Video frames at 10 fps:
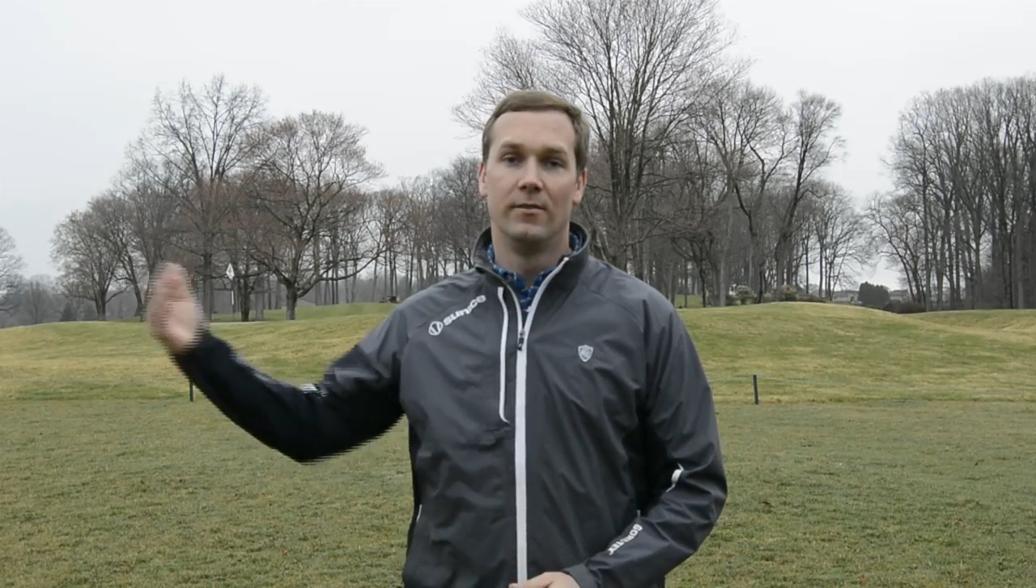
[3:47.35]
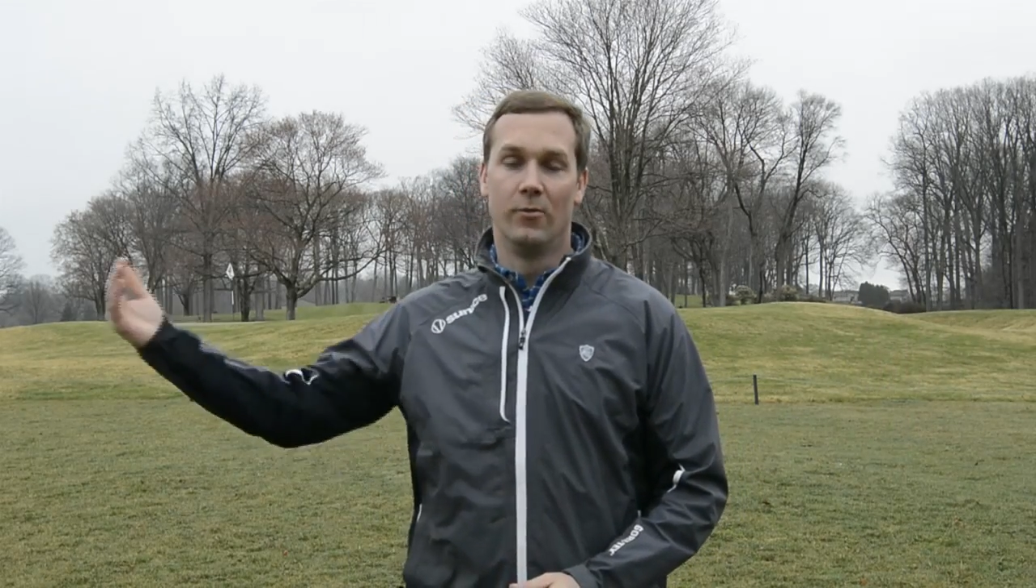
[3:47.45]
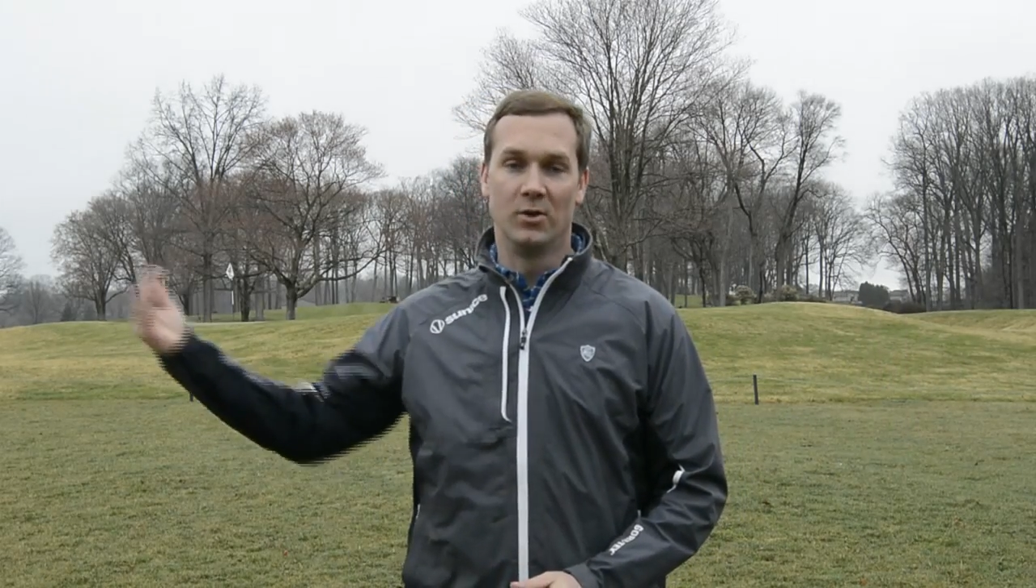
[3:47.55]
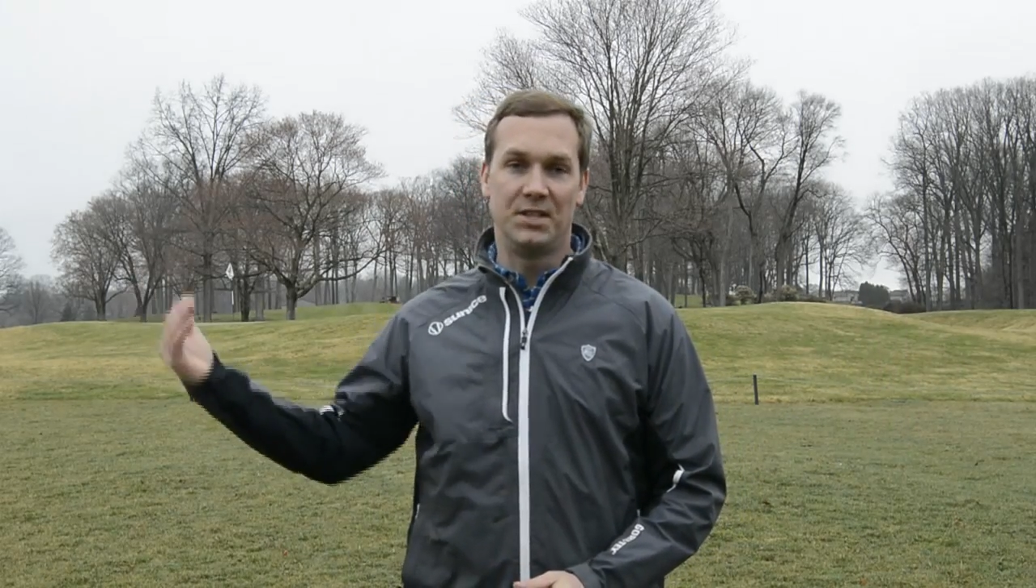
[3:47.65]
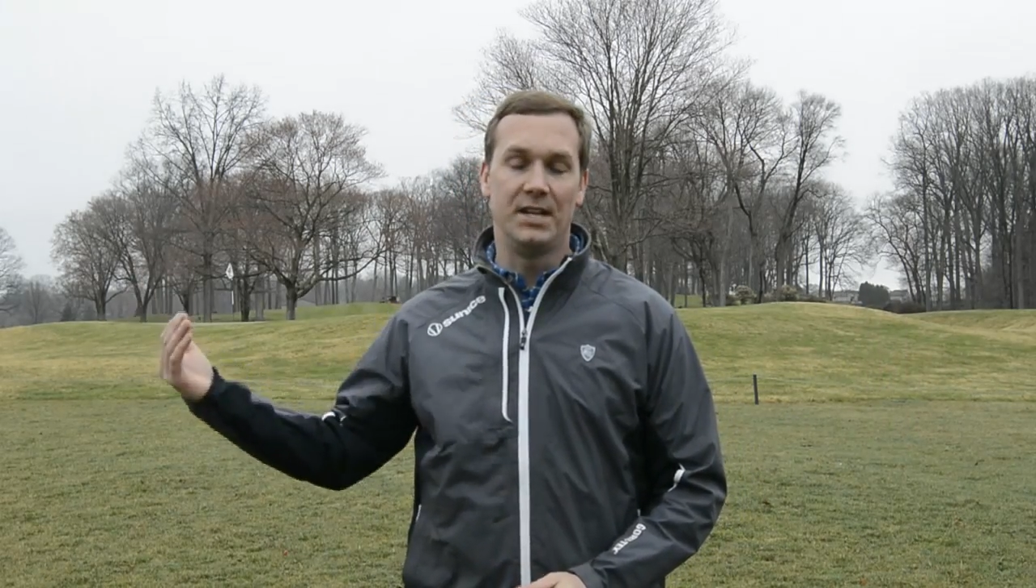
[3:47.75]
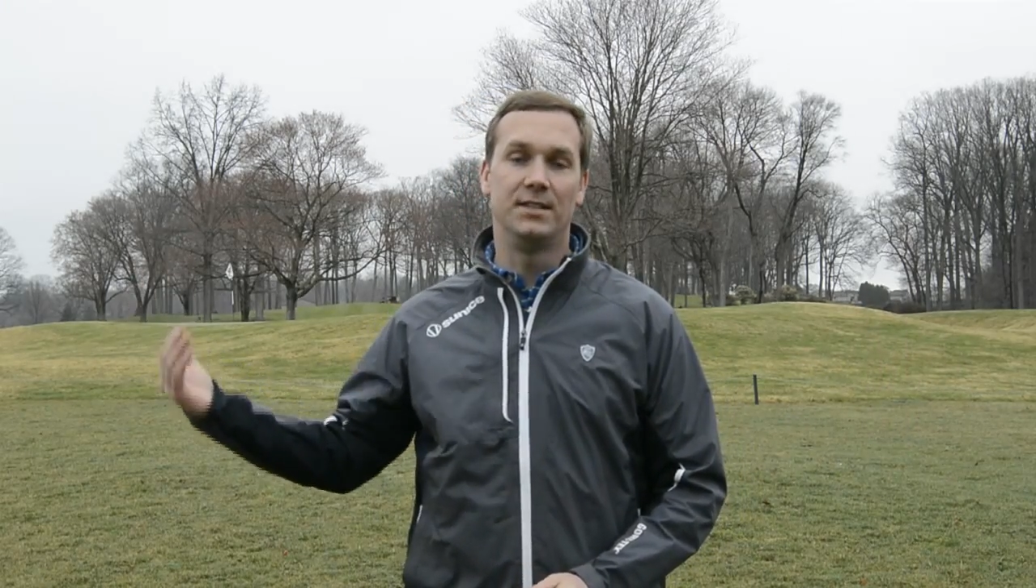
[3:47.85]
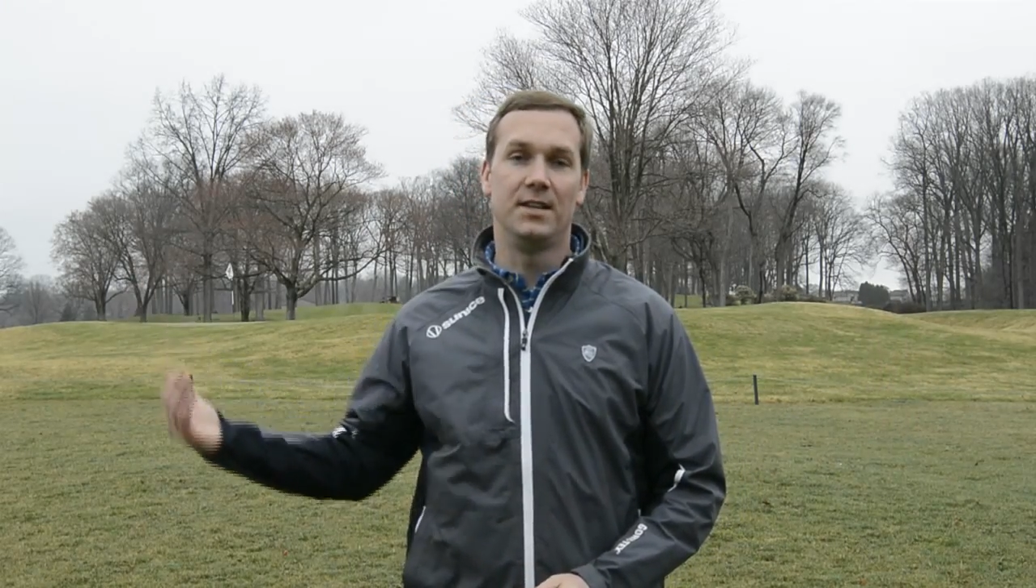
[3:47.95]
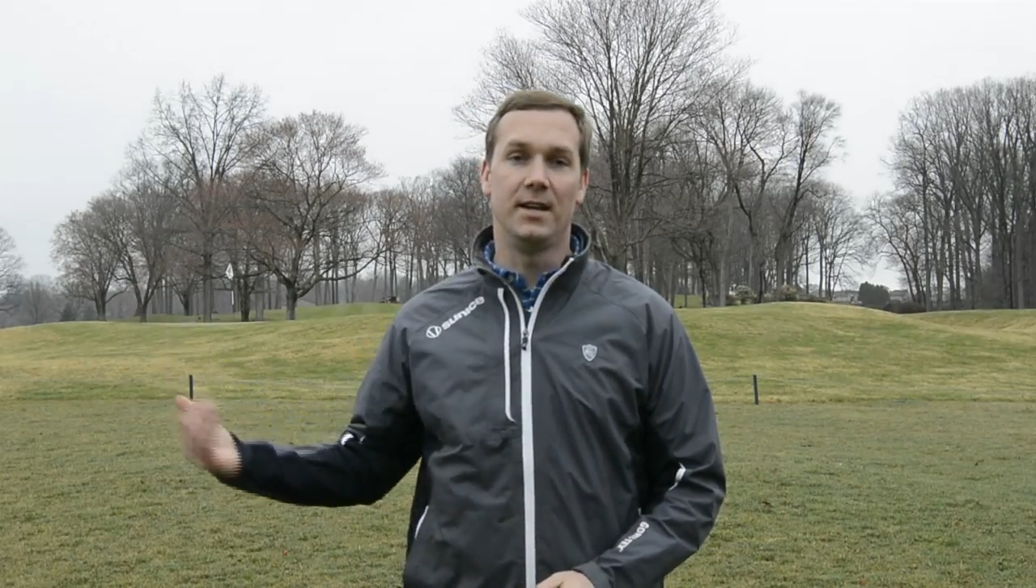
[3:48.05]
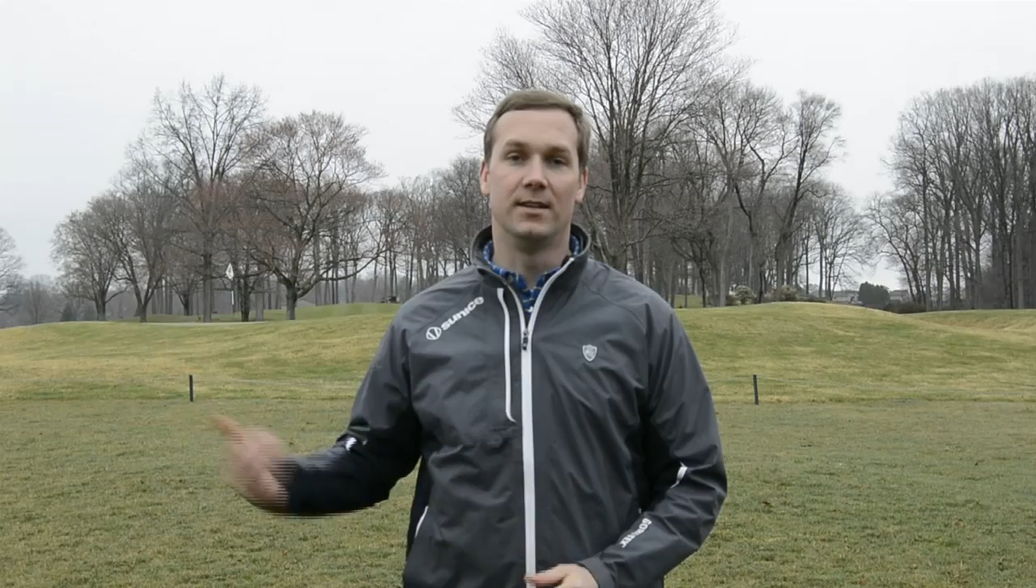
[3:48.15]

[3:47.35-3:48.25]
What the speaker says: 14 tee